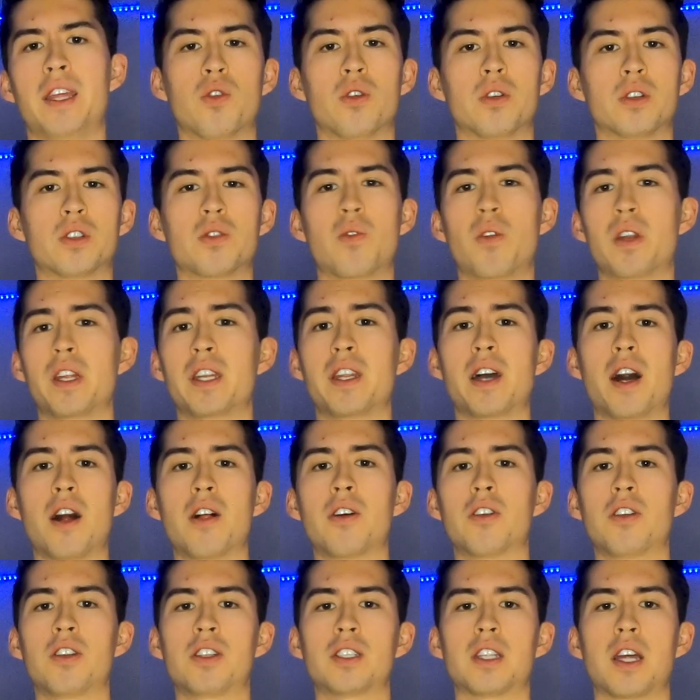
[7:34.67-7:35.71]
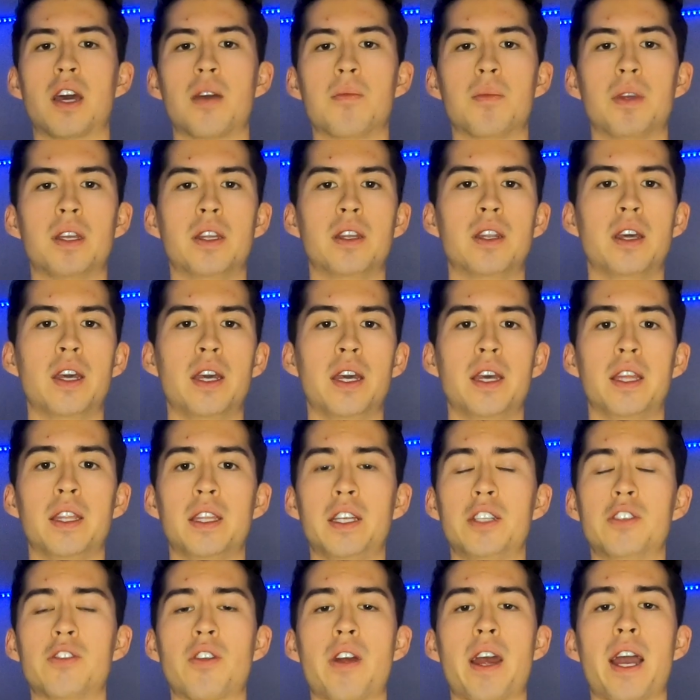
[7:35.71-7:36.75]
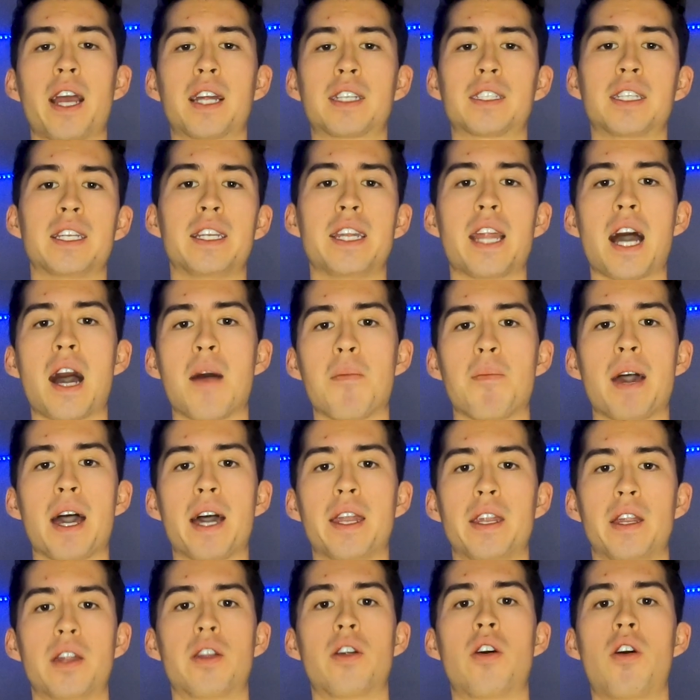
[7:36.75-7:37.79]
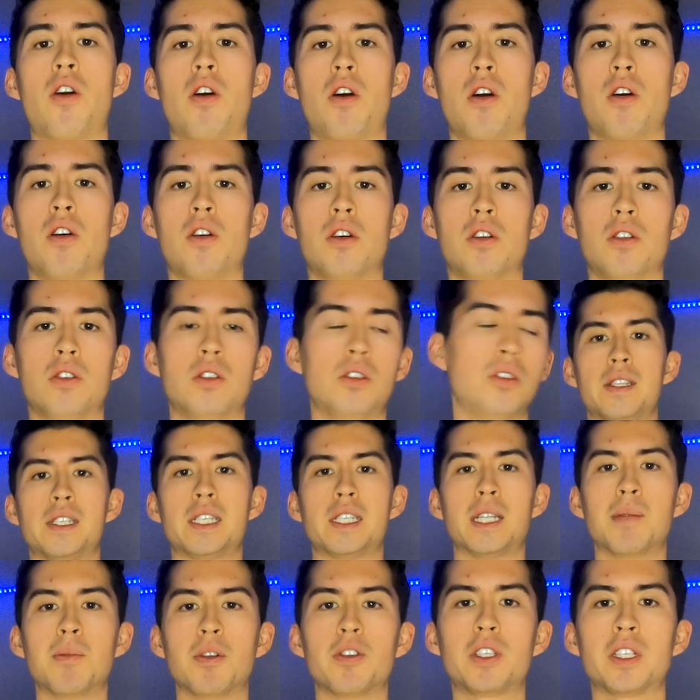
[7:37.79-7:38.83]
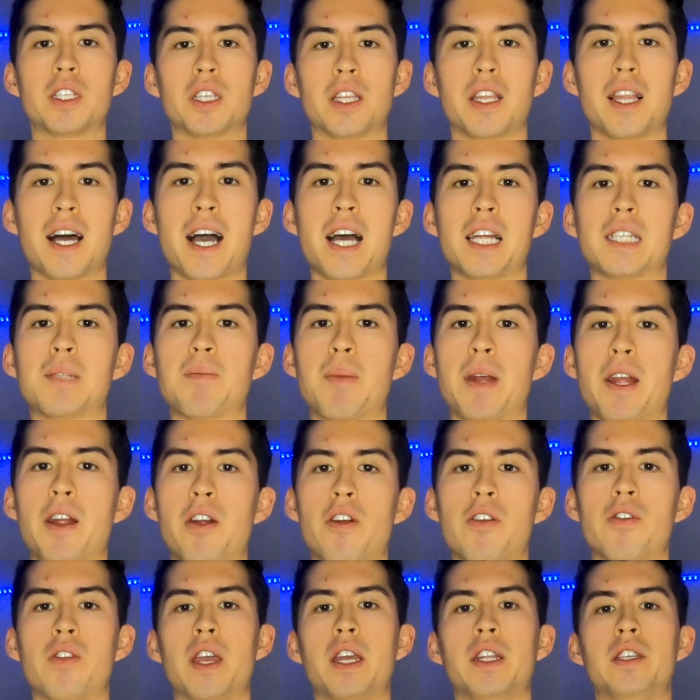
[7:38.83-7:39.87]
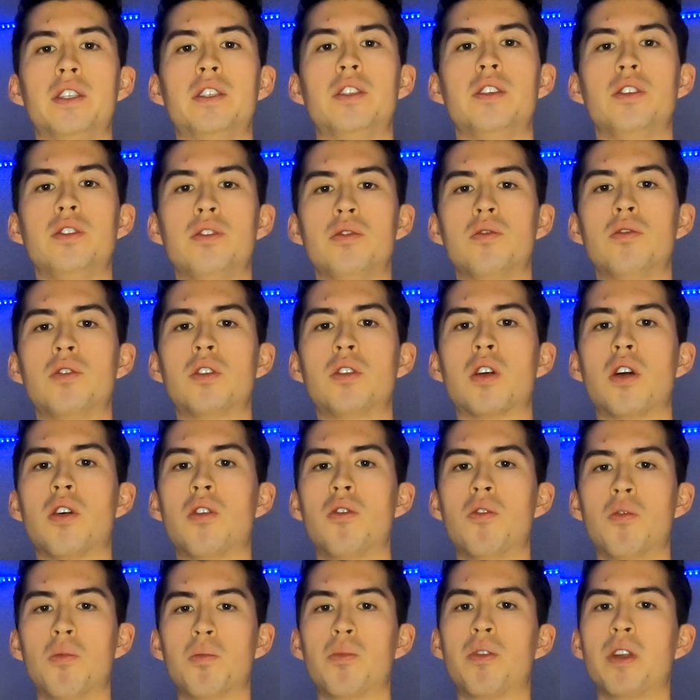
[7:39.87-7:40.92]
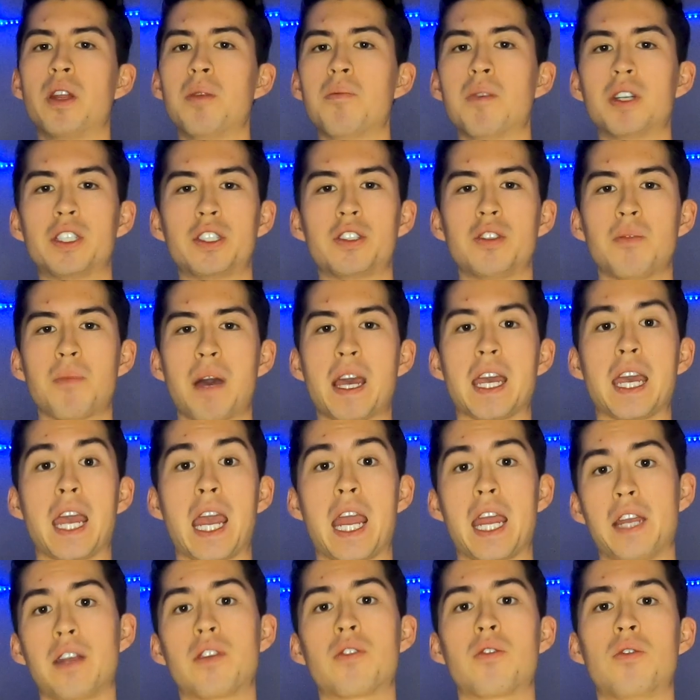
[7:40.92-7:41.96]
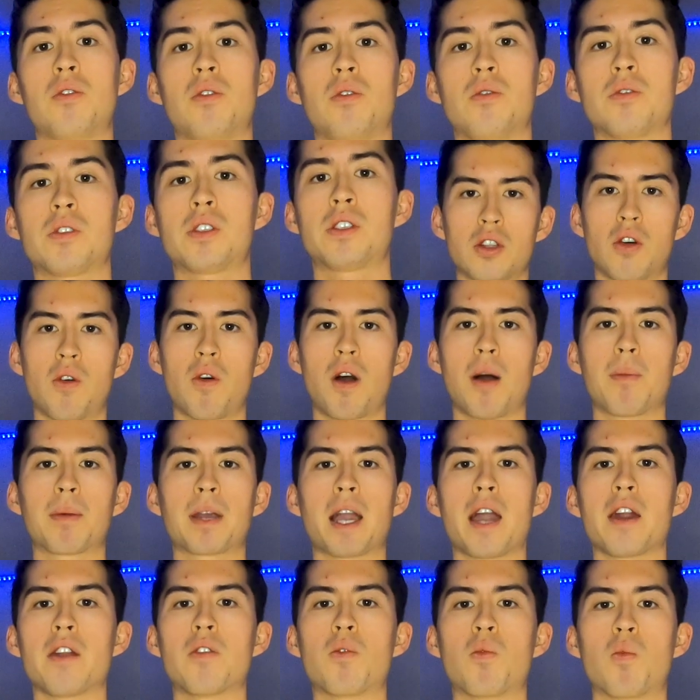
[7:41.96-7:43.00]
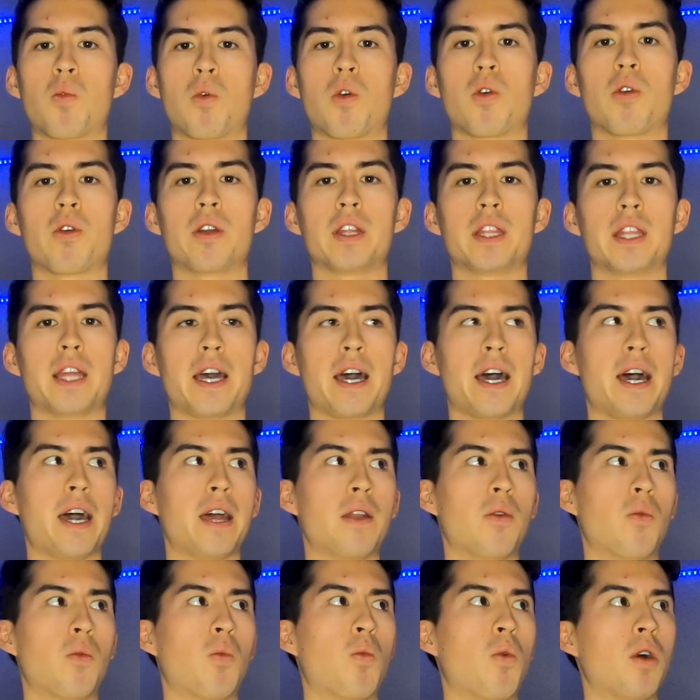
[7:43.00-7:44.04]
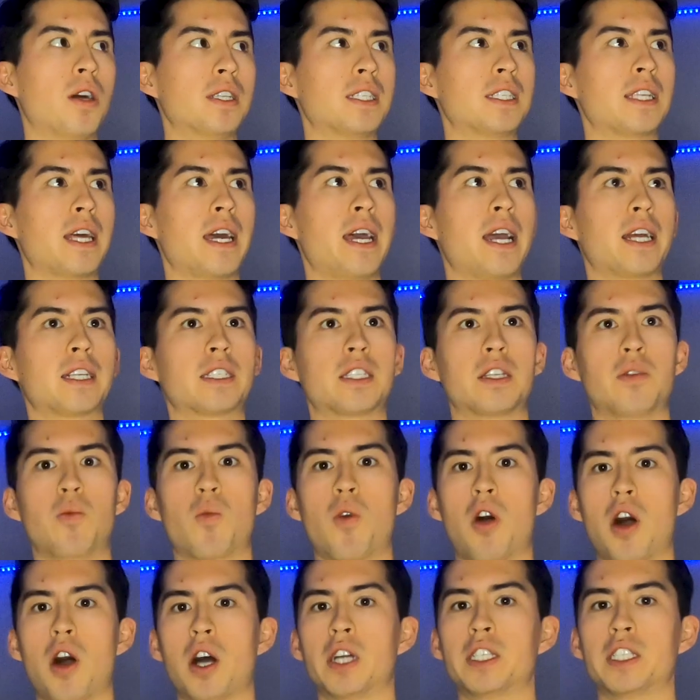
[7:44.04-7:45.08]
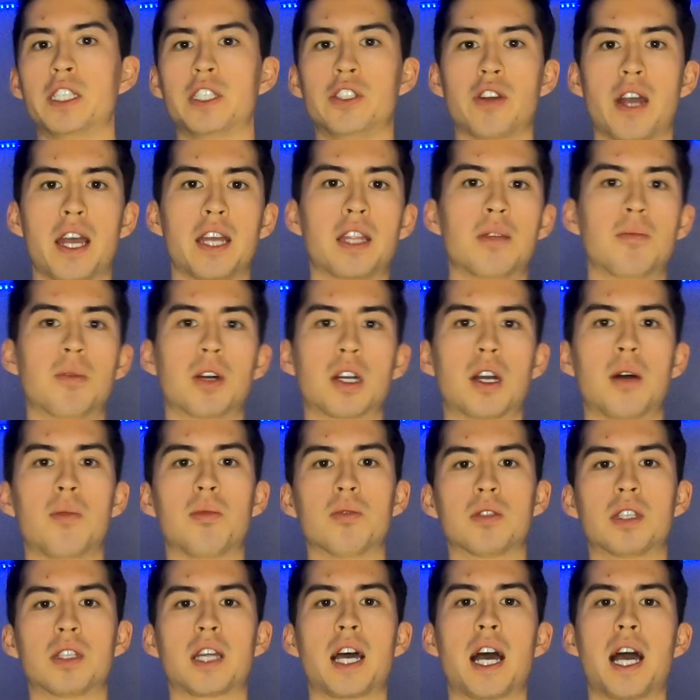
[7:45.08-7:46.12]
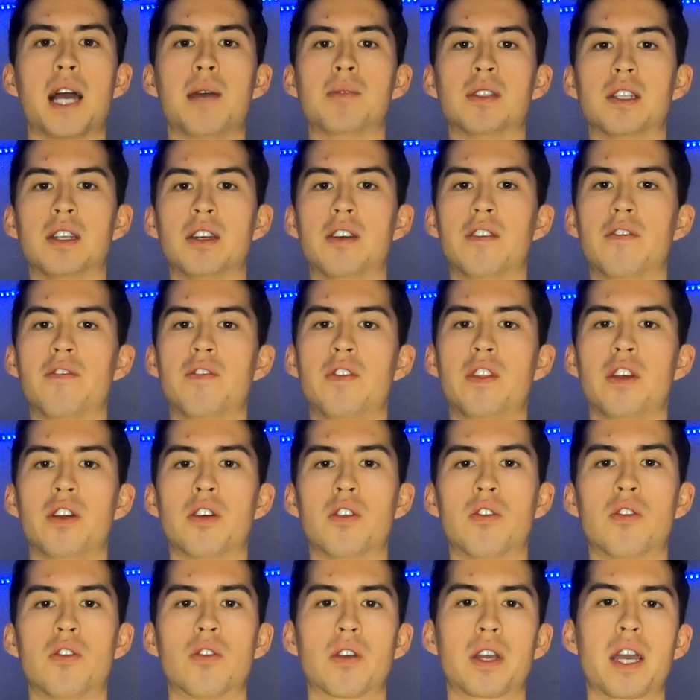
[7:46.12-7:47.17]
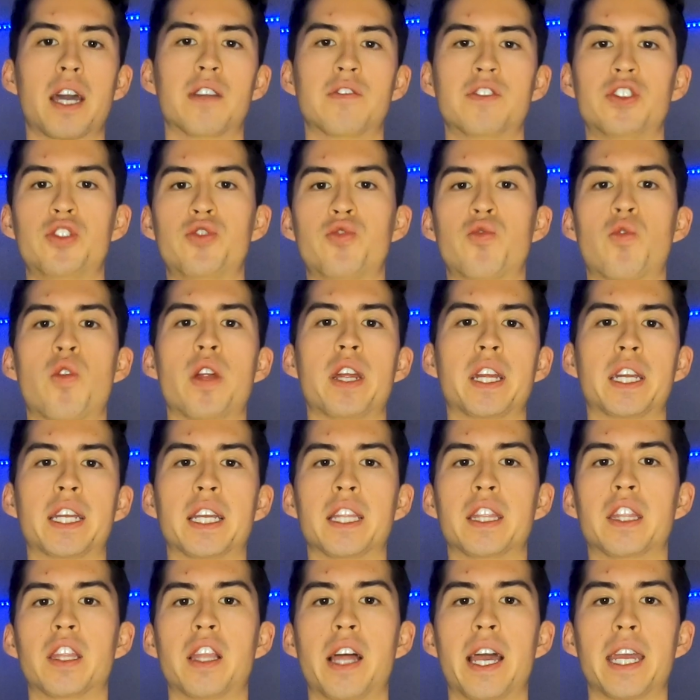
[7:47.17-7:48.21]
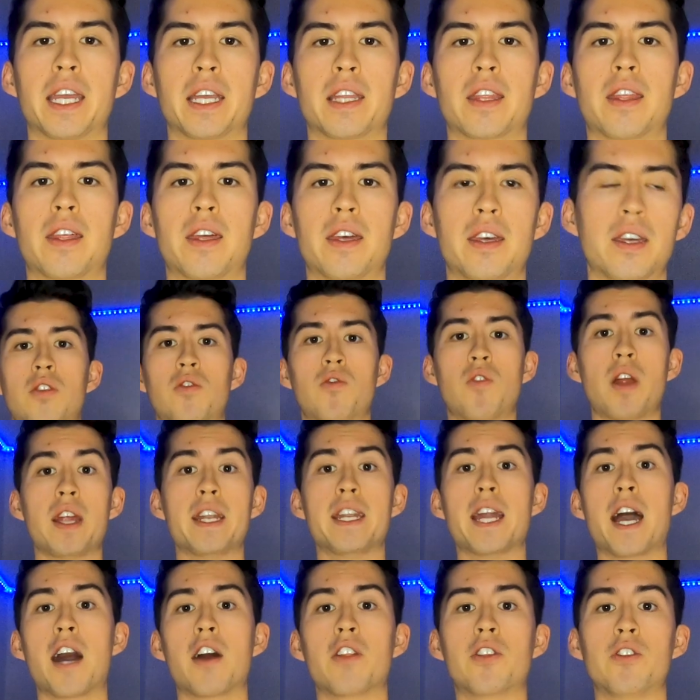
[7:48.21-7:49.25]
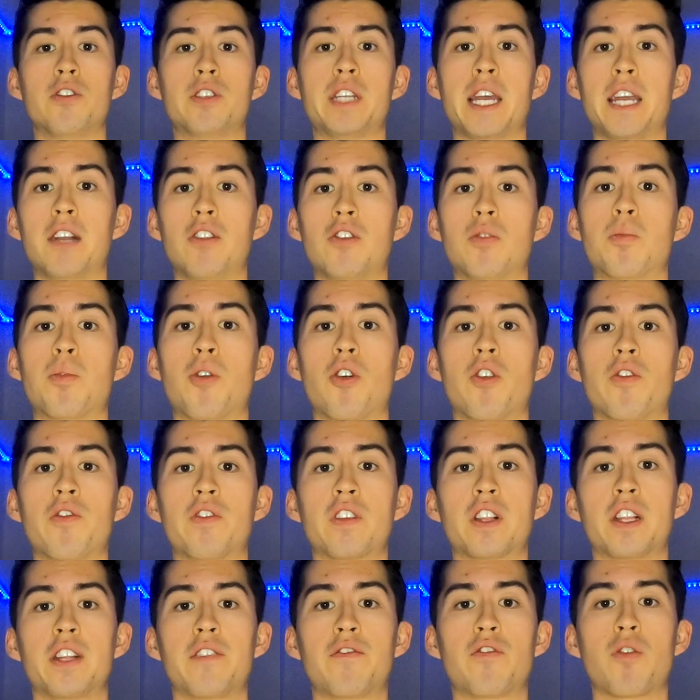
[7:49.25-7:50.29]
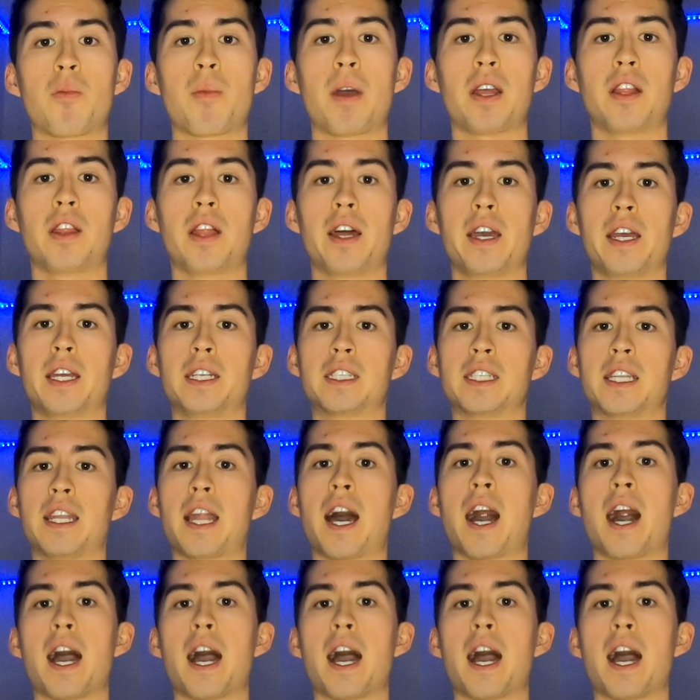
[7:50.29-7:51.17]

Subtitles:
for $20, I mean, these are actually not bad at all. Similar to the last pair, they do go pretty much to my ankles, so I'm kind of worried that once I actually wash and dry them a couple times, if they'll kind of shrink in length. Right now, they're tailored perfectly for my legs and